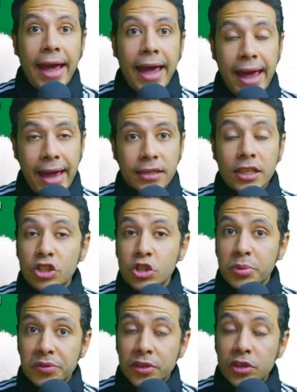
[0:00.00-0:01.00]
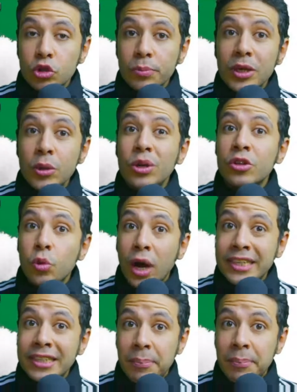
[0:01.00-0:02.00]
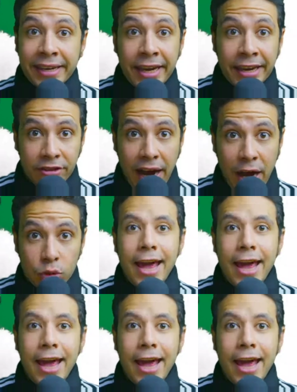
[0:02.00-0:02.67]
and it is preferred to be with white background,